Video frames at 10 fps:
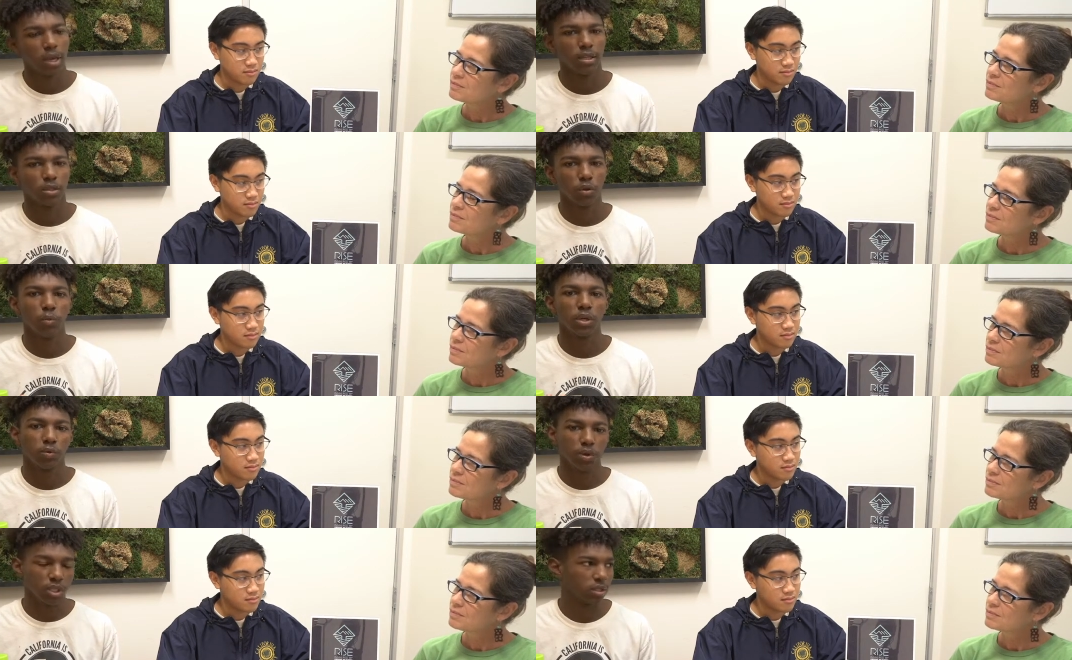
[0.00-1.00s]
Speaker 1: and so that we
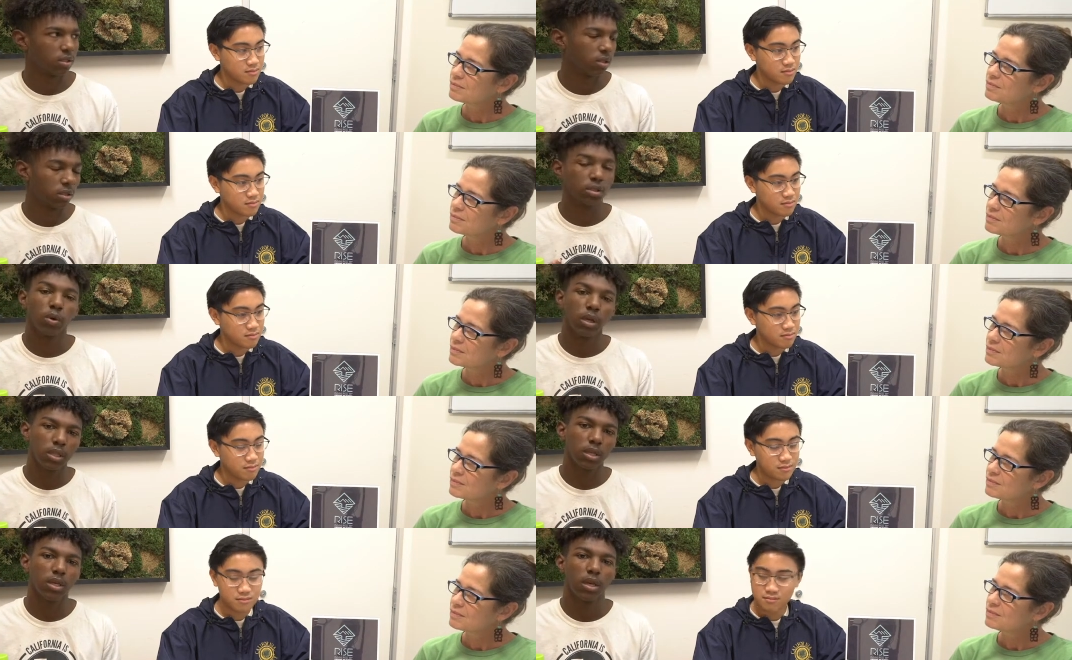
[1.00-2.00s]
can reach a consensus
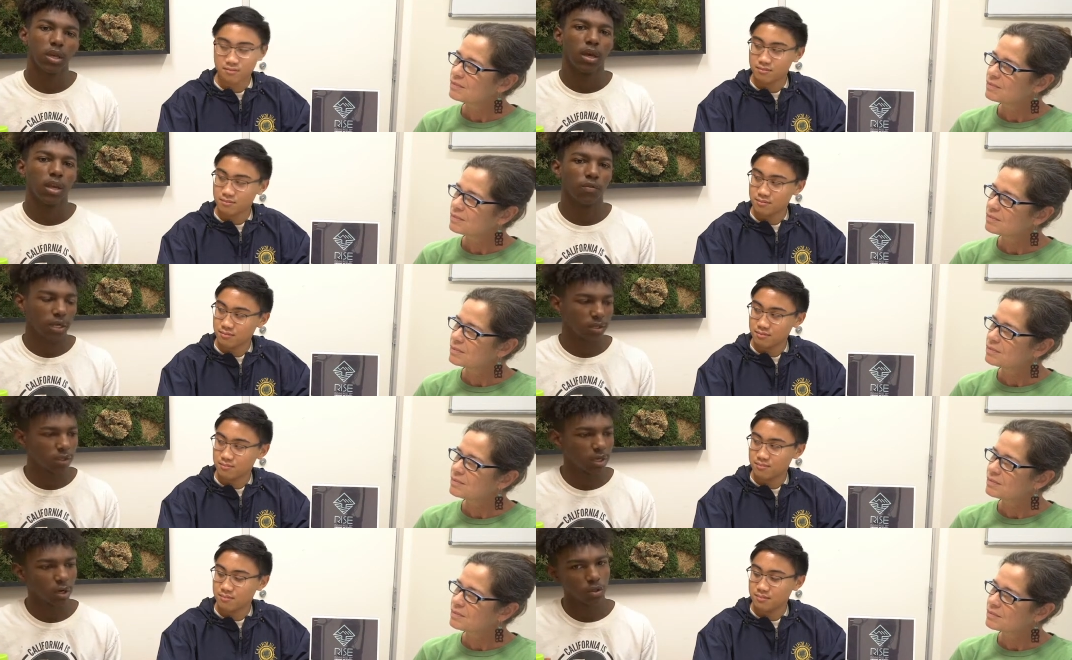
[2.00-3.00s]
quickly and
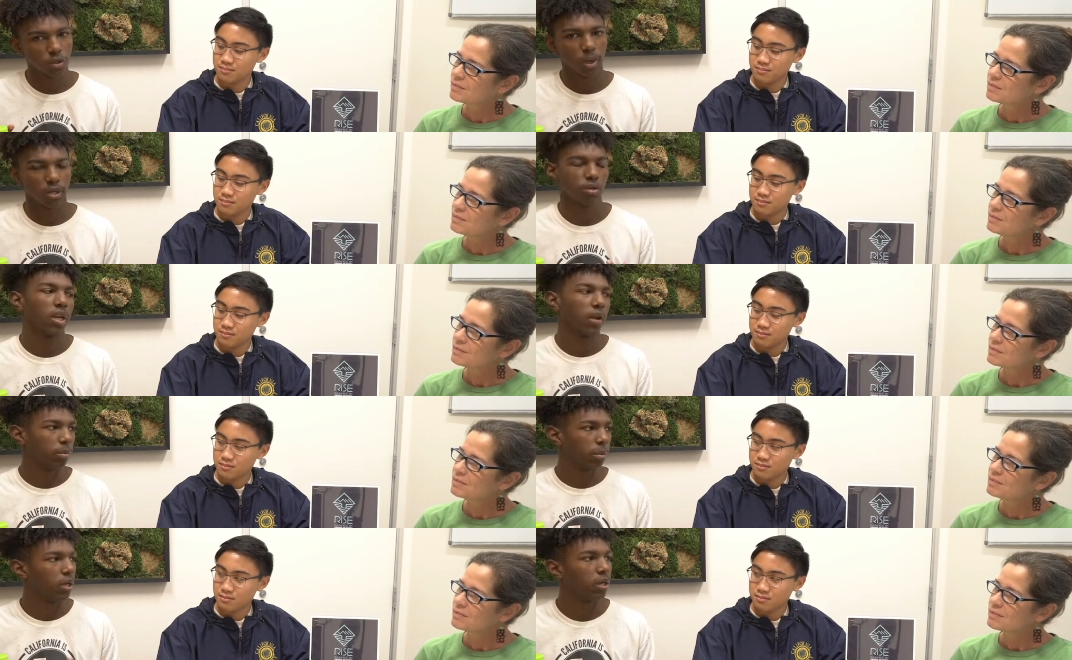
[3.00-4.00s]
effectively and also make sure that
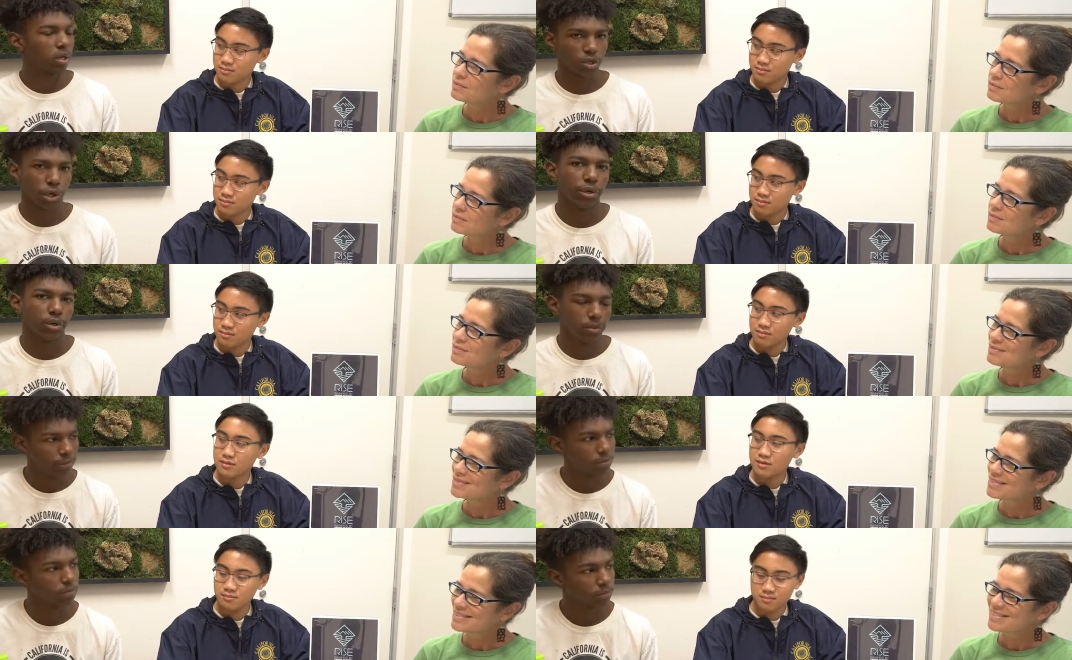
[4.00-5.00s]
everybody gets heard.
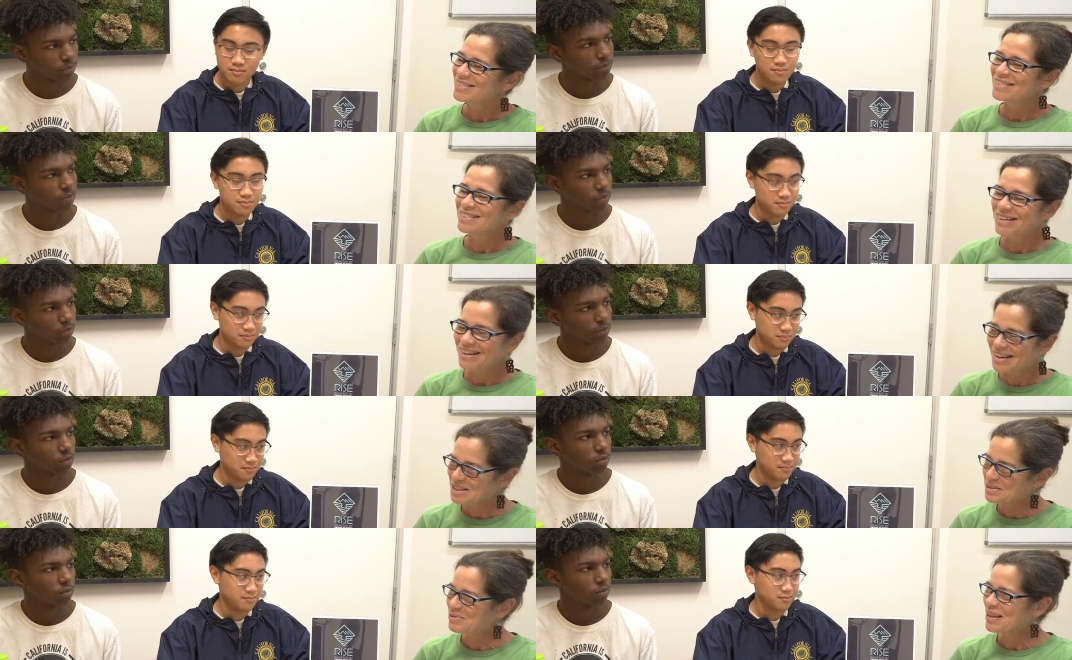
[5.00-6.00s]

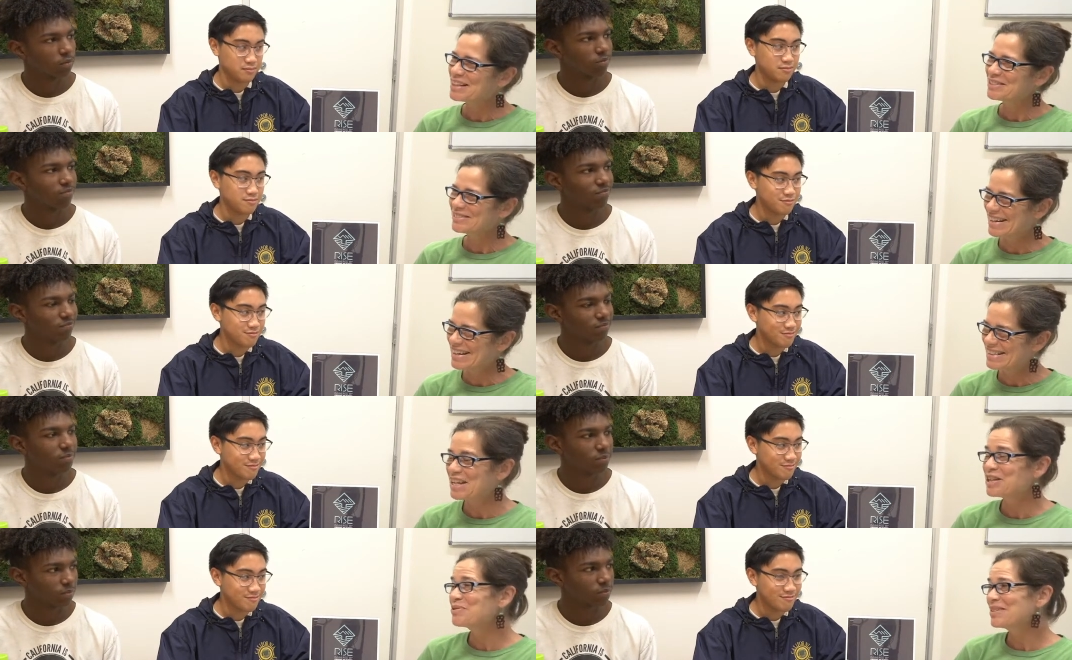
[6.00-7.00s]
Speaker 2: Awesome, that's great.
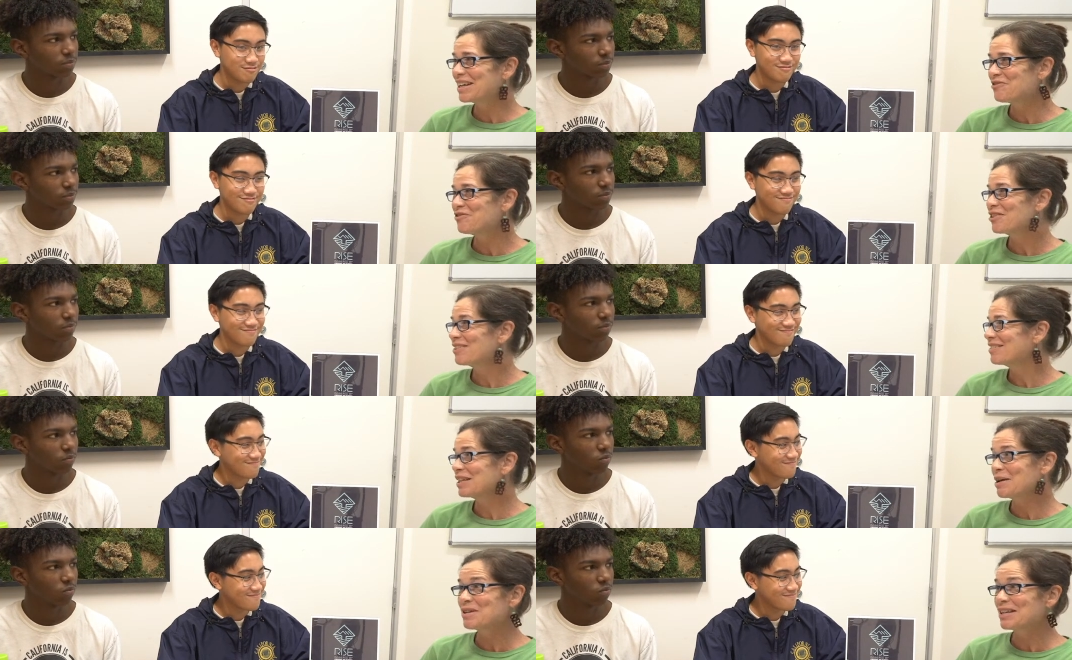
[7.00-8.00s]
Thank you again for
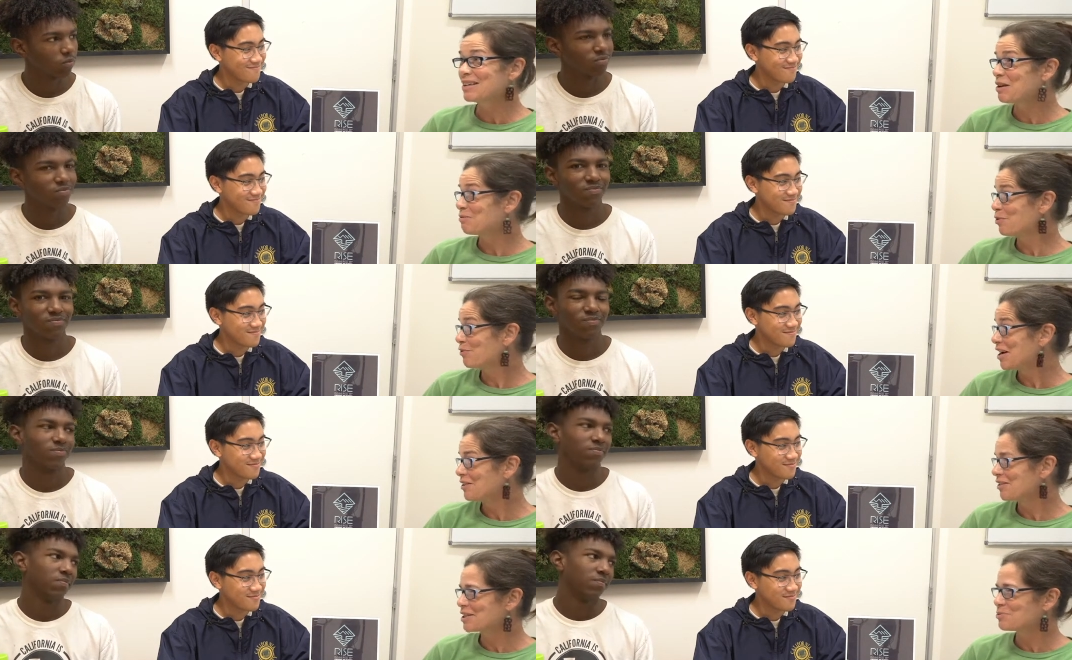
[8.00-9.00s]
coming in and
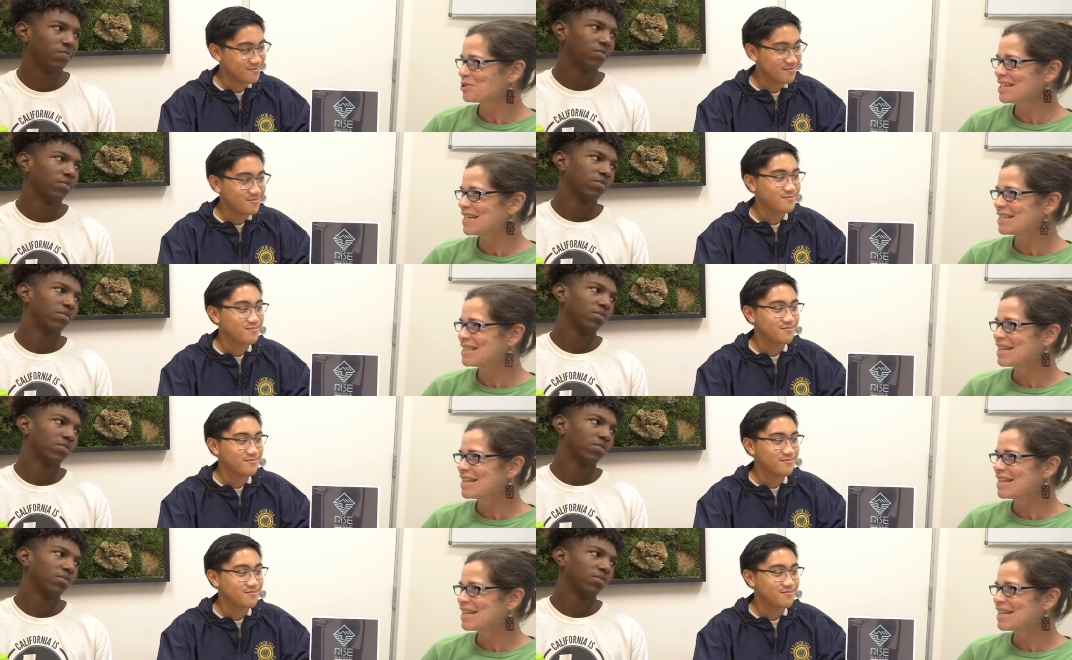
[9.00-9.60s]
providing your expertise.